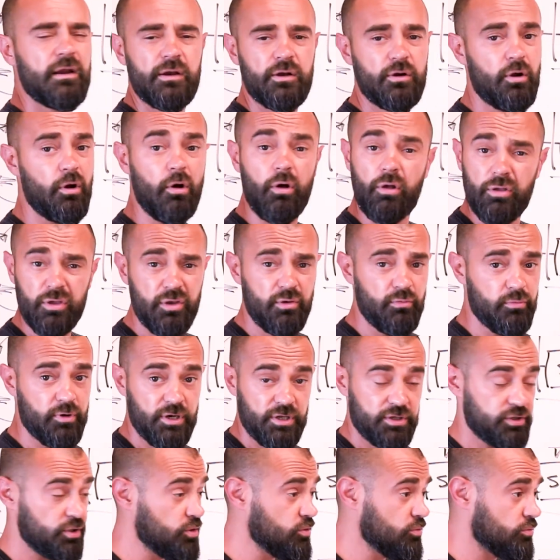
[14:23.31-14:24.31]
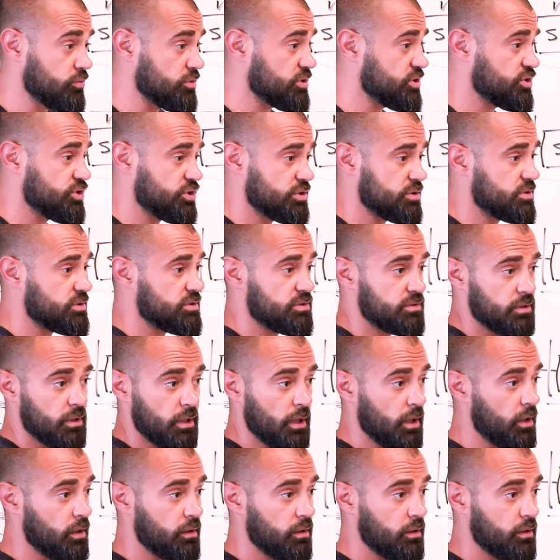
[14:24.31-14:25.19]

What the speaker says: and all you want to do is just